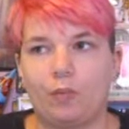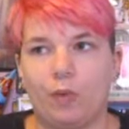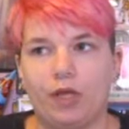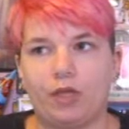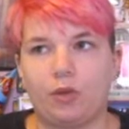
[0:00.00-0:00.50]

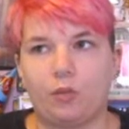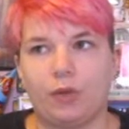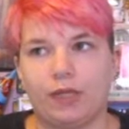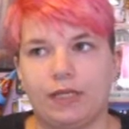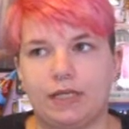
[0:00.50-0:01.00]
what you
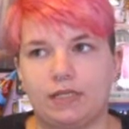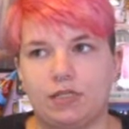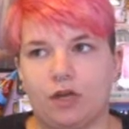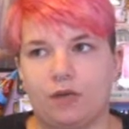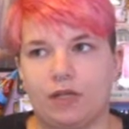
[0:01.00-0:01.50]
really need to
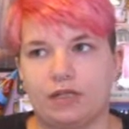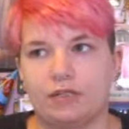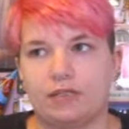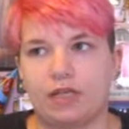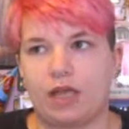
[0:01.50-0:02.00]
know is,
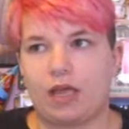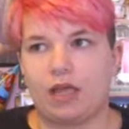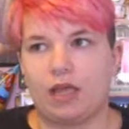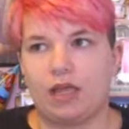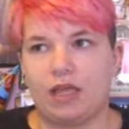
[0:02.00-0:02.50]

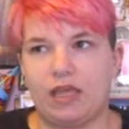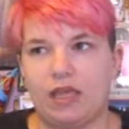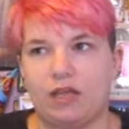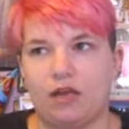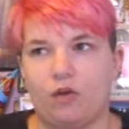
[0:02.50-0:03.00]

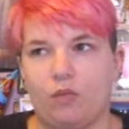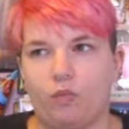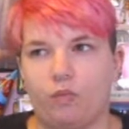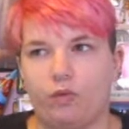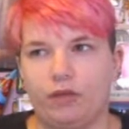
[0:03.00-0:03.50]
in a
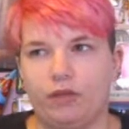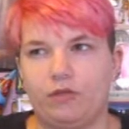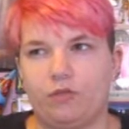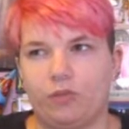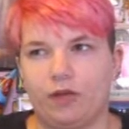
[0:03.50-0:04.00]

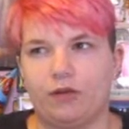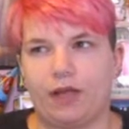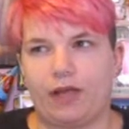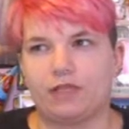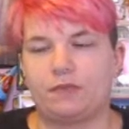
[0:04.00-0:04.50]
really weird
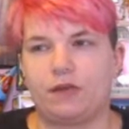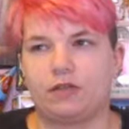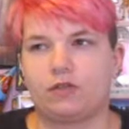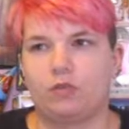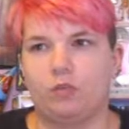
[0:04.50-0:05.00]
aspect,